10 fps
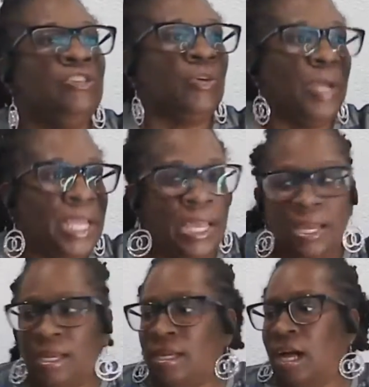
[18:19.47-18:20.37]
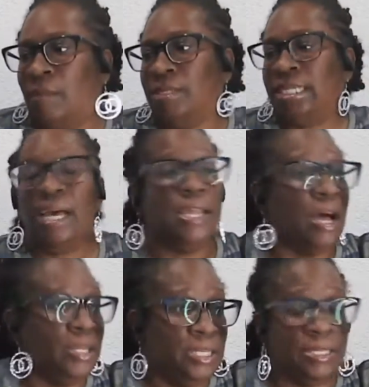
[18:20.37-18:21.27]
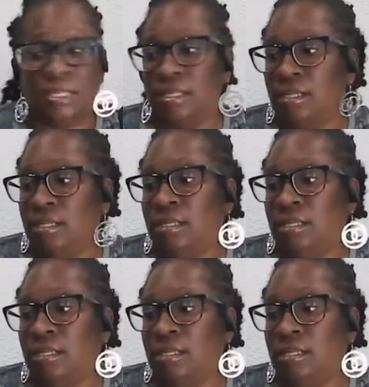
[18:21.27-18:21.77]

So again, I'm gonna tell y'all this: